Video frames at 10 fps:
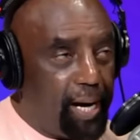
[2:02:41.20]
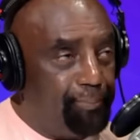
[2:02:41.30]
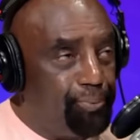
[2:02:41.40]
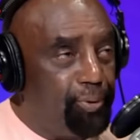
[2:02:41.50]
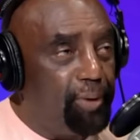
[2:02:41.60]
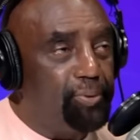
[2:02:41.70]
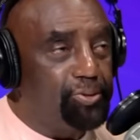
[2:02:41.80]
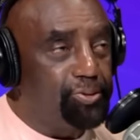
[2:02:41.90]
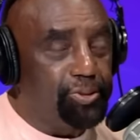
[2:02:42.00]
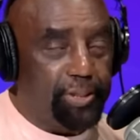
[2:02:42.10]
I promise
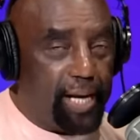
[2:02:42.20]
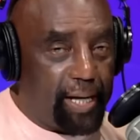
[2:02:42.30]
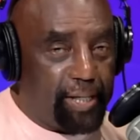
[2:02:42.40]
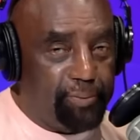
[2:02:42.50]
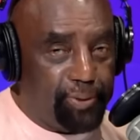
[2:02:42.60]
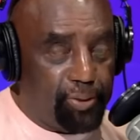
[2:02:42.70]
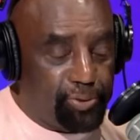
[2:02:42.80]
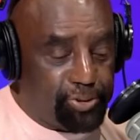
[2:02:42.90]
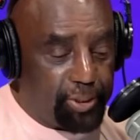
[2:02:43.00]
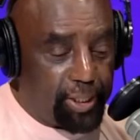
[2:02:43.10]
you, you're not keeping up
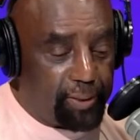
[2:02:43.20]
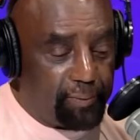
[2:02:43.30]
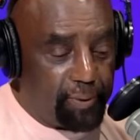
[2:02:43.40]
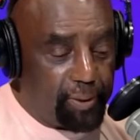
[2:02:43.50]
with your life.